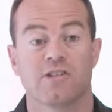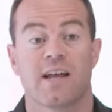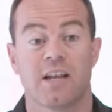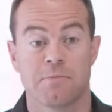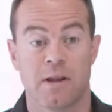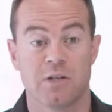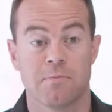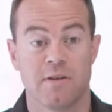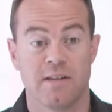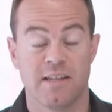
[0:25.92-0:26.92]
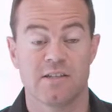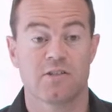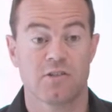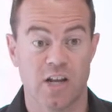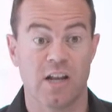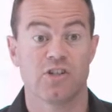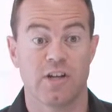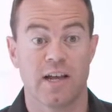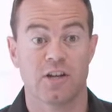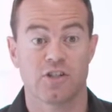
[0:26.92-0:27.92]
talent management needs
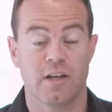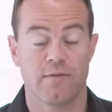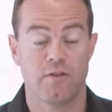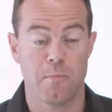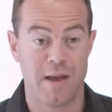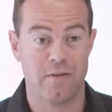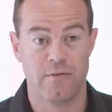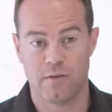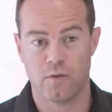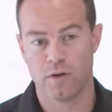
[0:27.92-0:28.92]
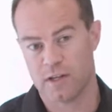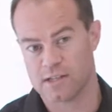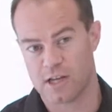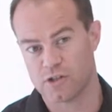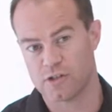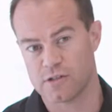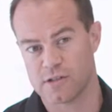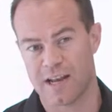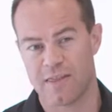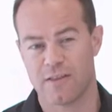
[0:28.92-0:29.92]
challenging, actually, for the benefit of organisations.
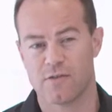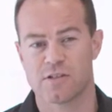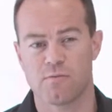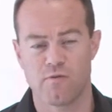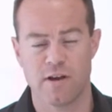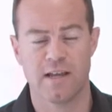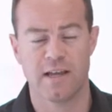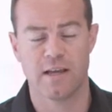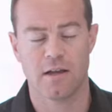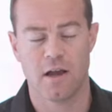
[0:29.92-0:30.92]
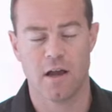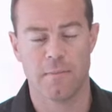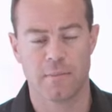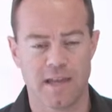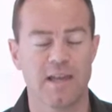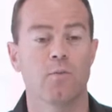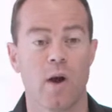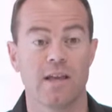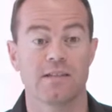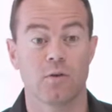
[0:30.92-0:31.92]
And I think there's some really key
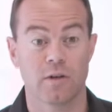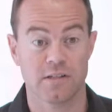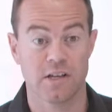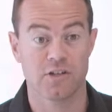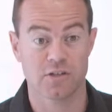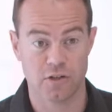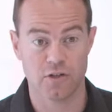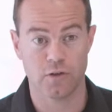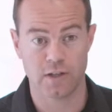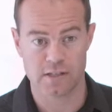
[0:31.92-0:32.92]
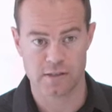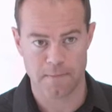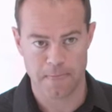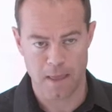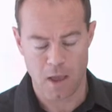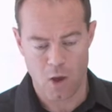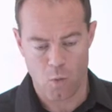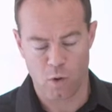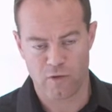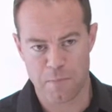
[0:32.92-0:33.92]
ways that organisations can do this.
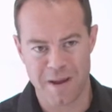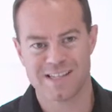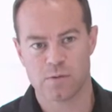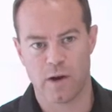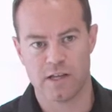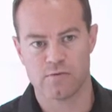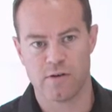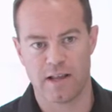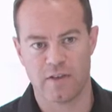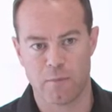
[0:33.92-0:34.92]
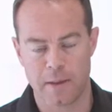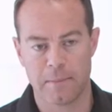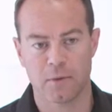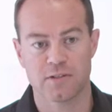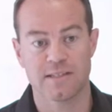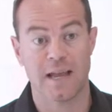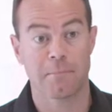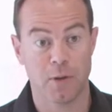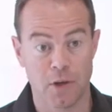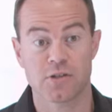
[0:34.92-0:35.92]
One of the best ways, really, is for people to
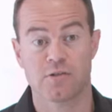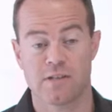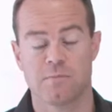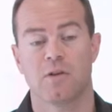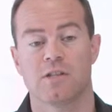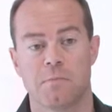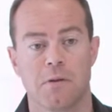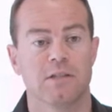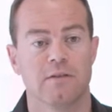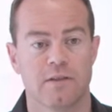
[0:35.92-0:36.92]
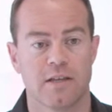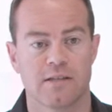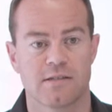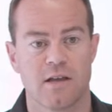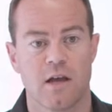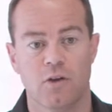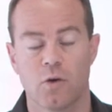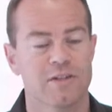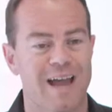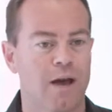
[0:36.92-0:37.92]
take personal responsibility for this,
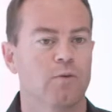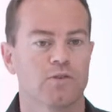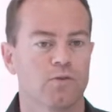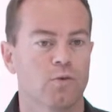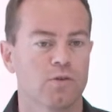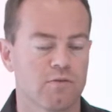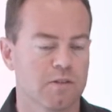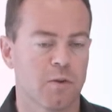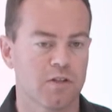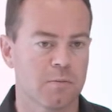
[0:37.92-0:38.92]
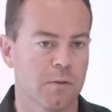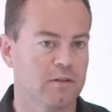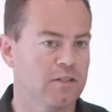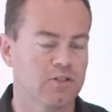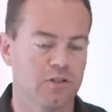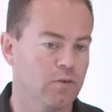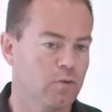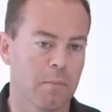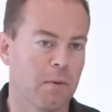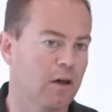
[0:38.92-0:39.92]
not to outsource the responsibility to
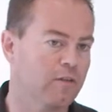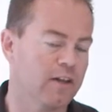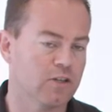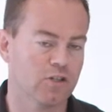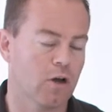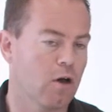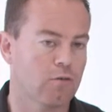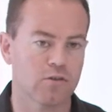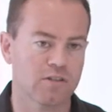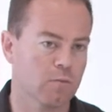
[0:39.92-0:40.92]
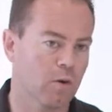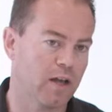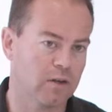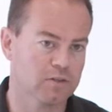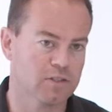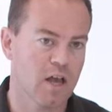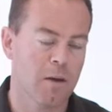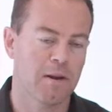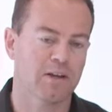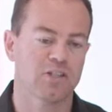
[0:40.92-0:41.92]
a part of HR or someone else,
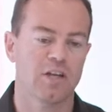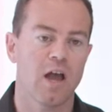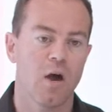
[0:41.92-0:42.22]
but actually,